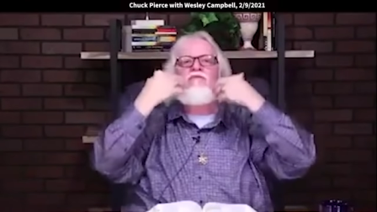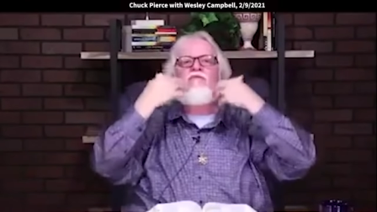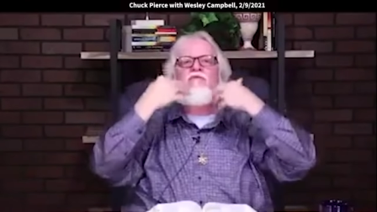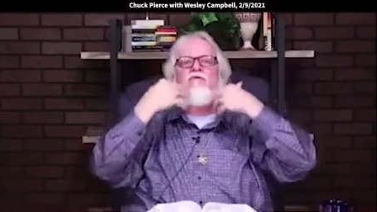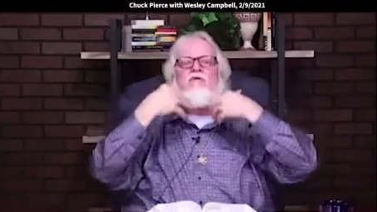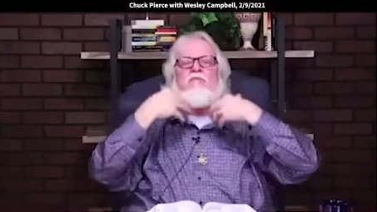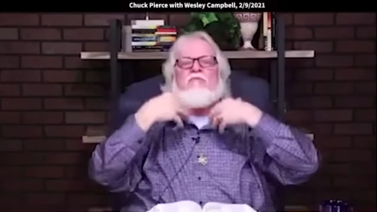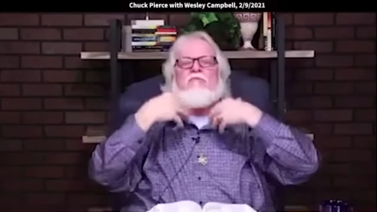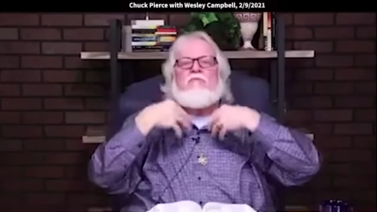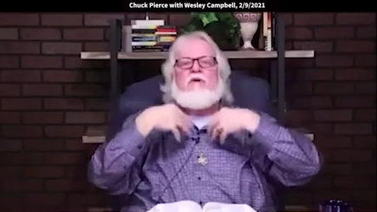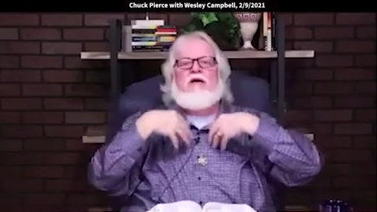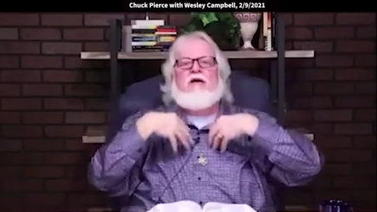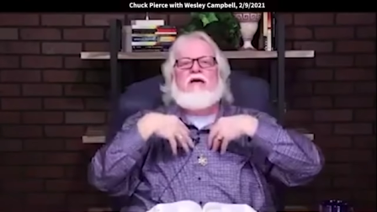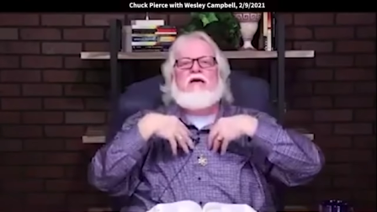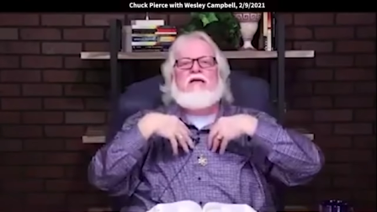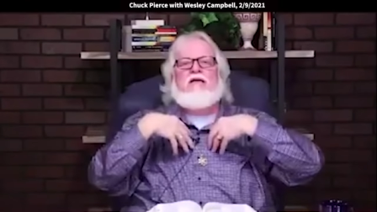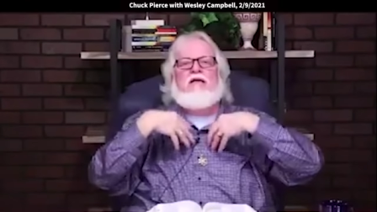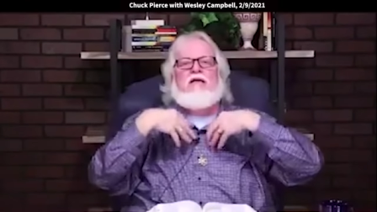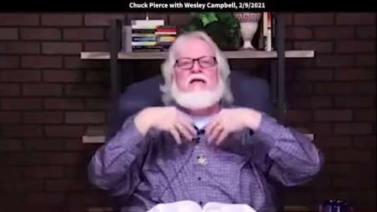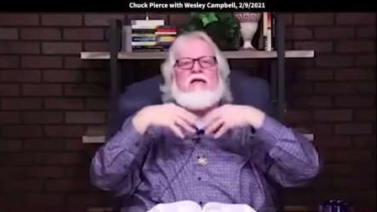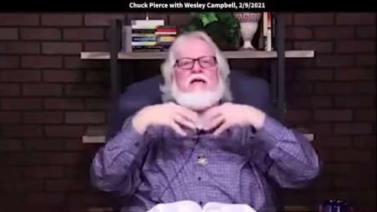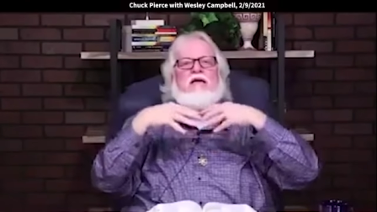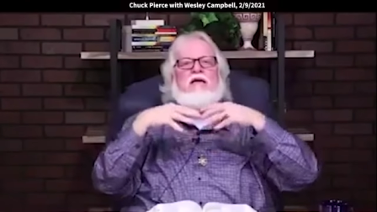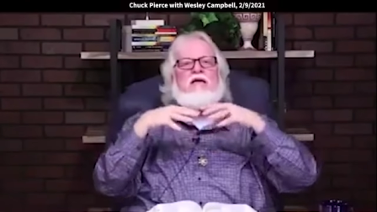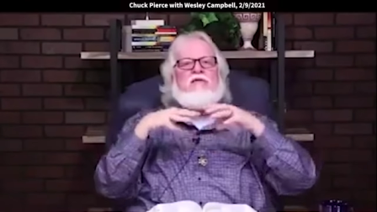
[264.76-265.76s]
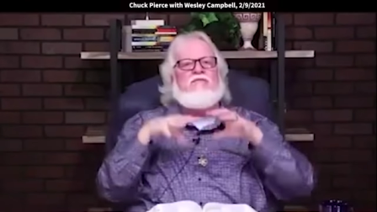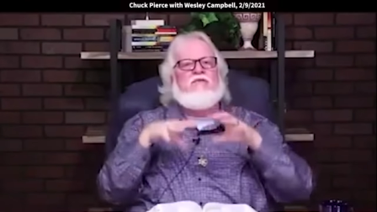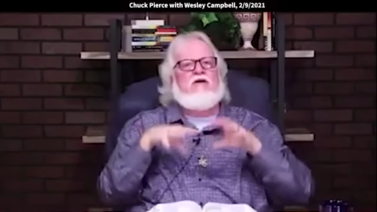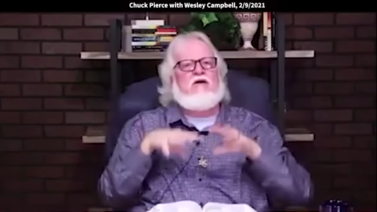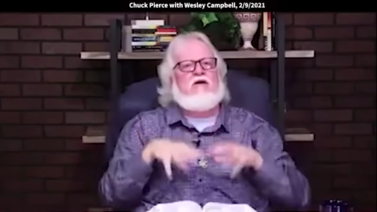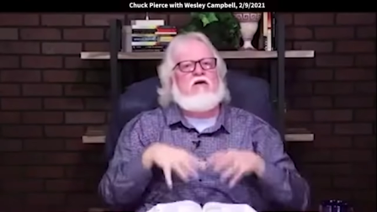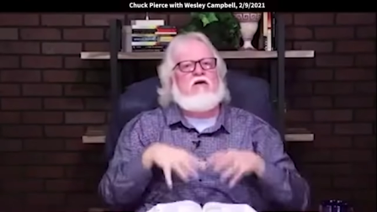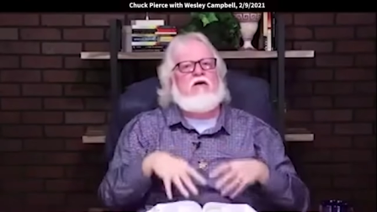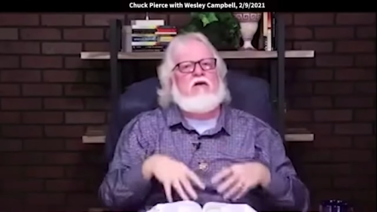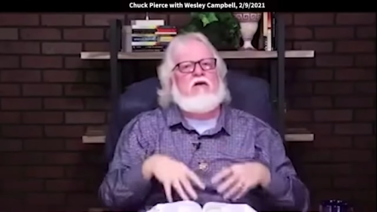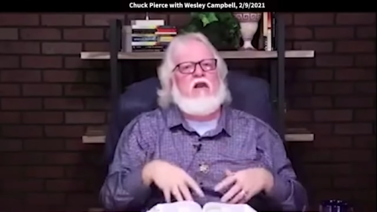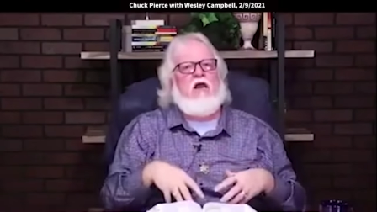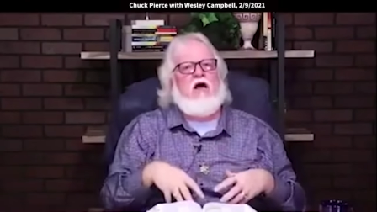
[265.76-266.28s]
through her body and the
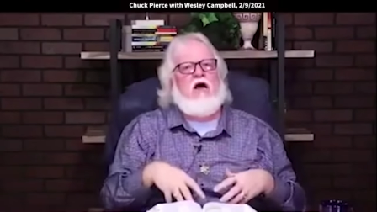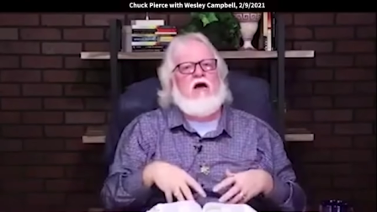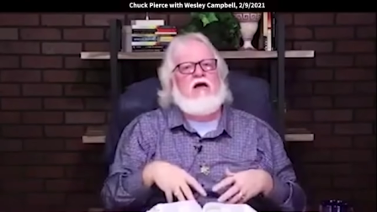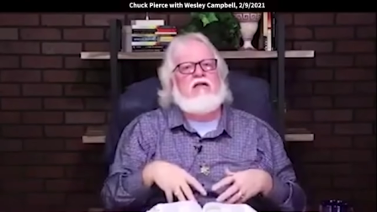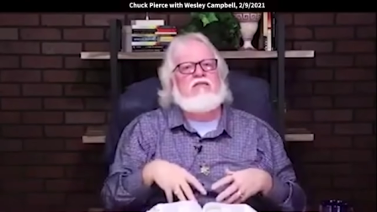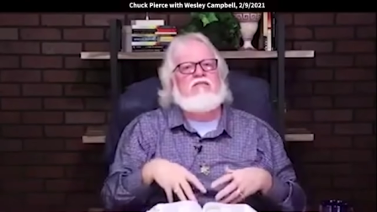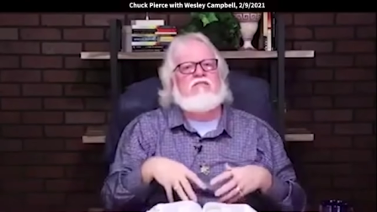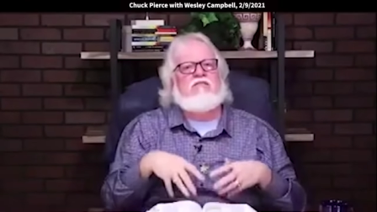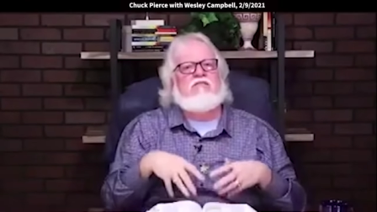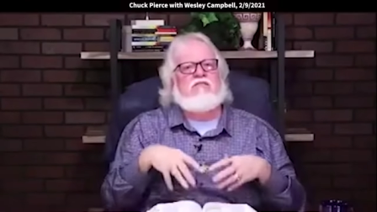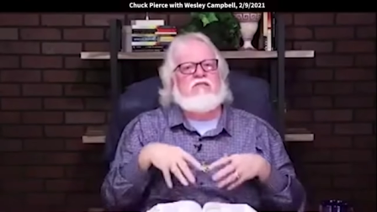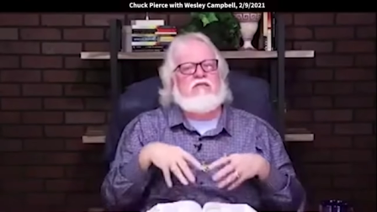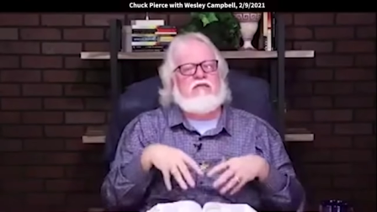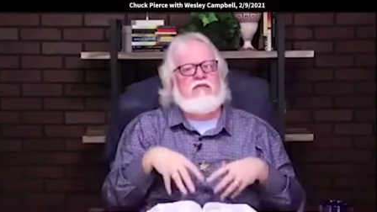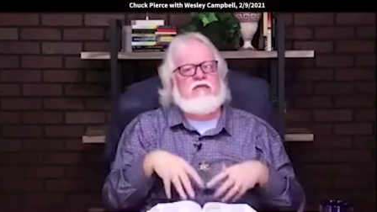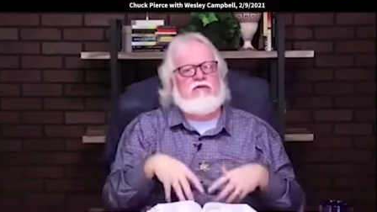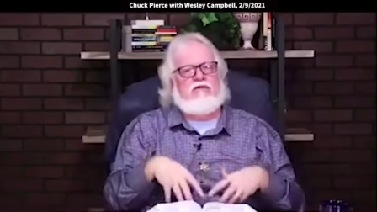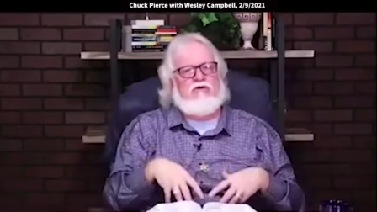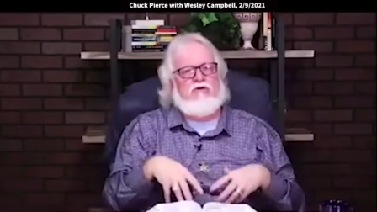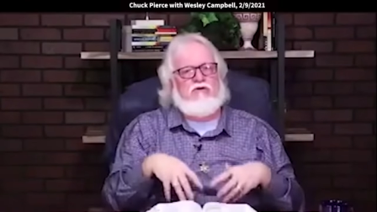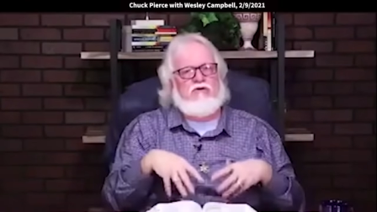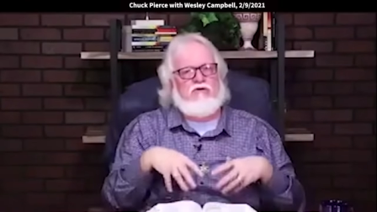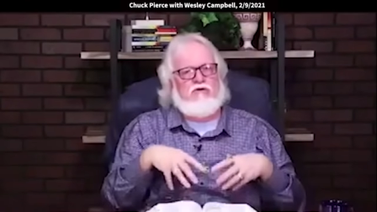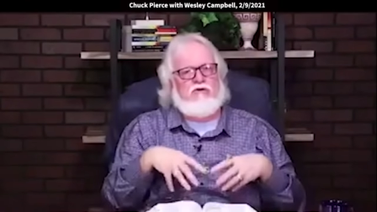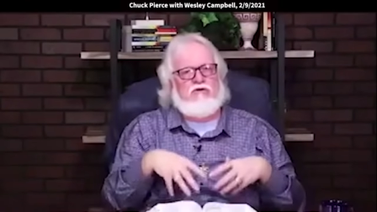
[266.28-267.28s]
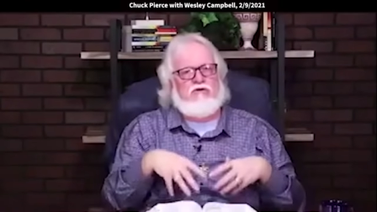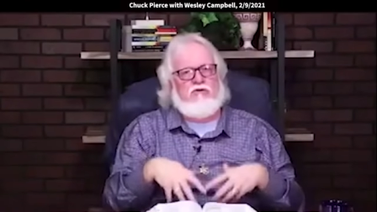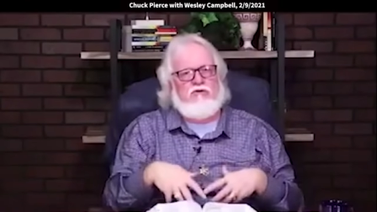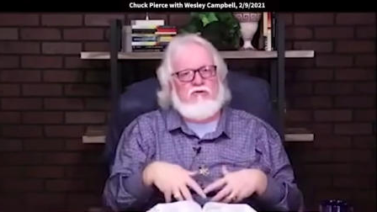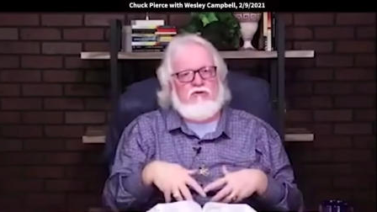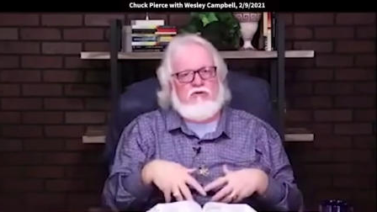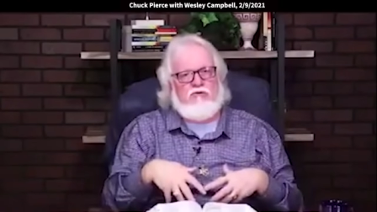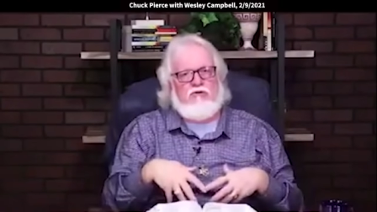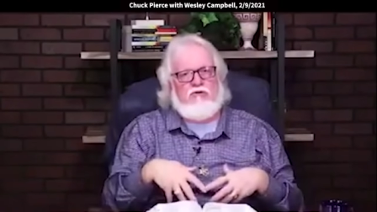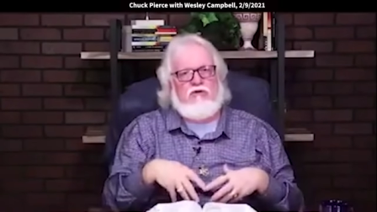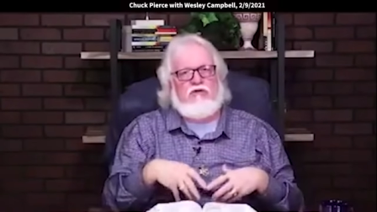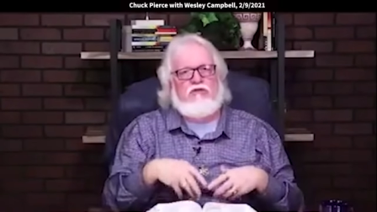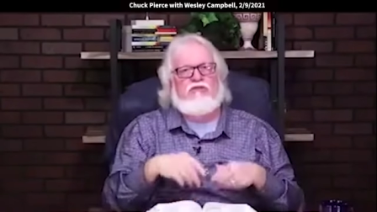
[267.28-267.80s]
clots in her
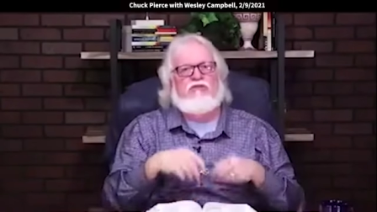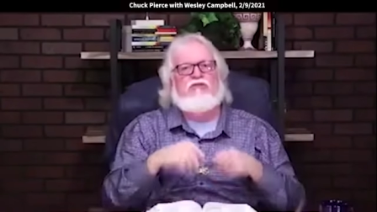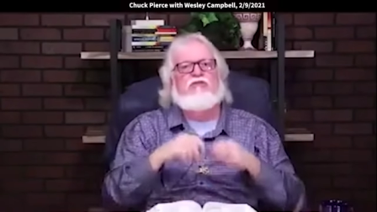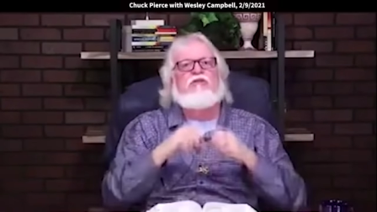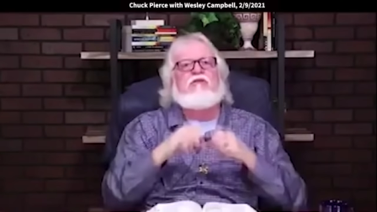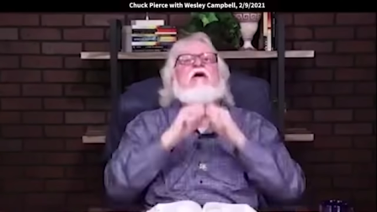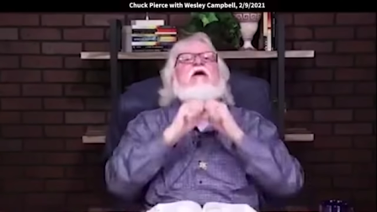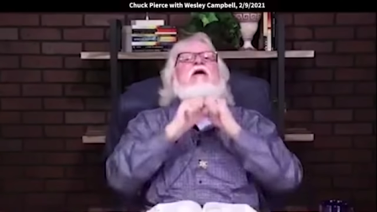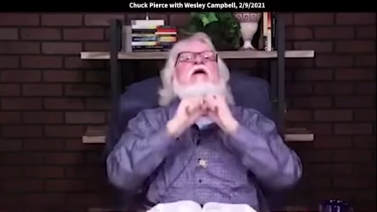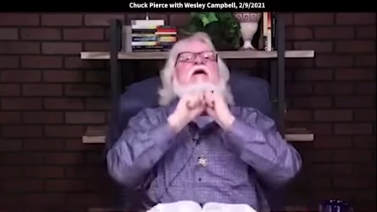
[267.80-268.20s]
uterus